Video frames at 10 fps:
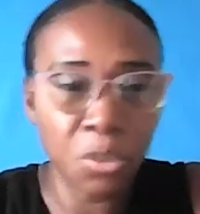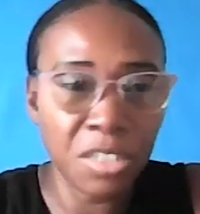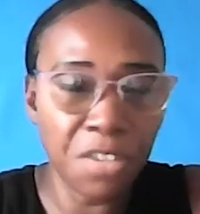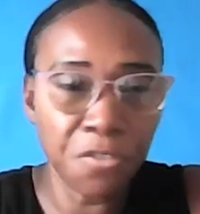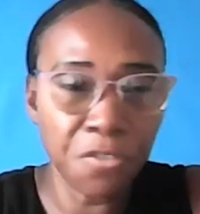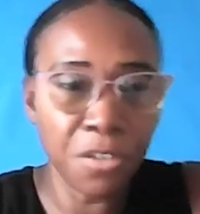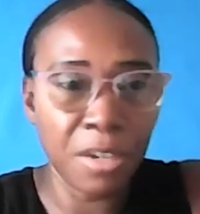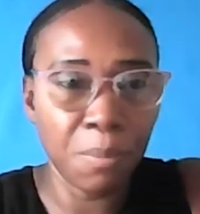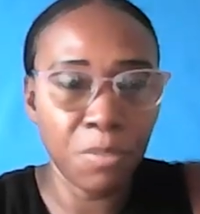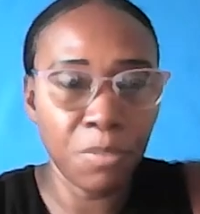
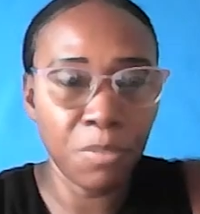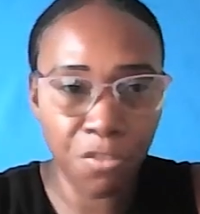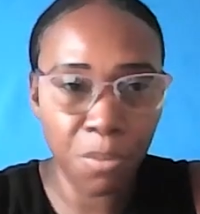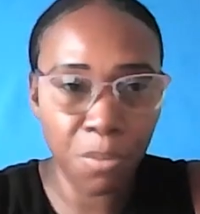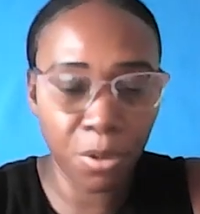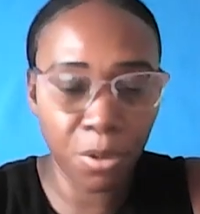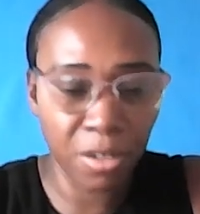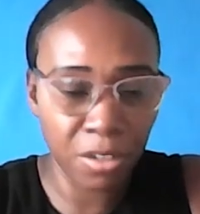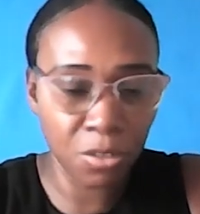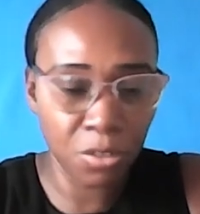Jeffrey
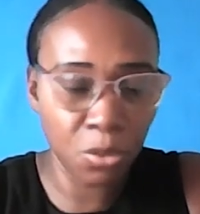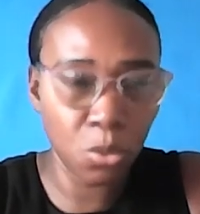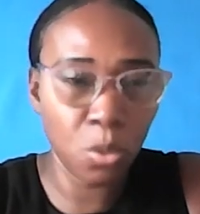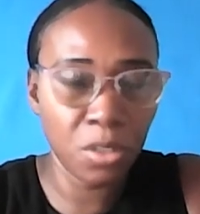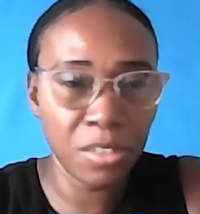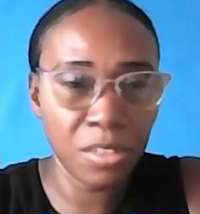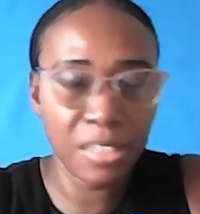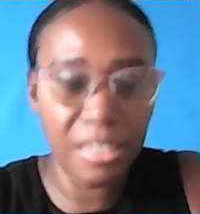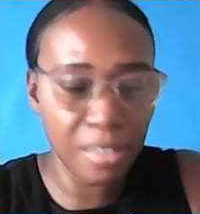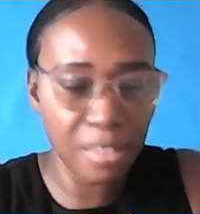Morgan, do you want to
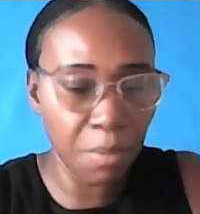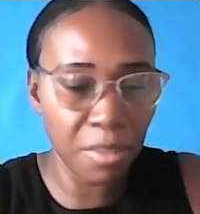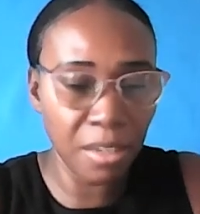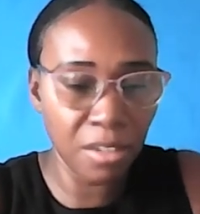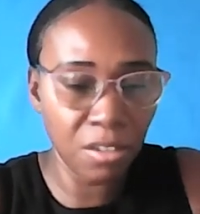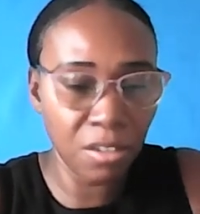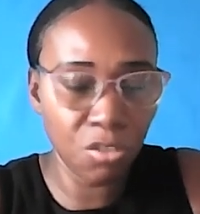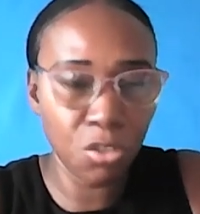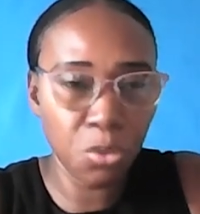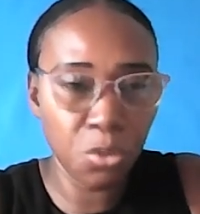say something in
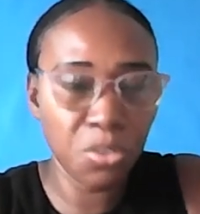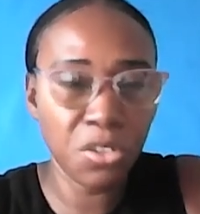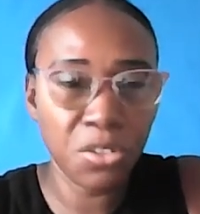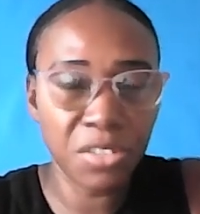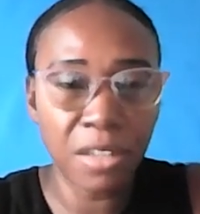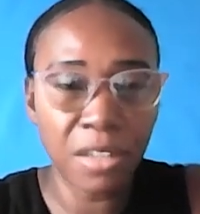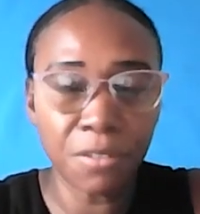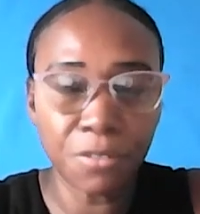introducing yourself?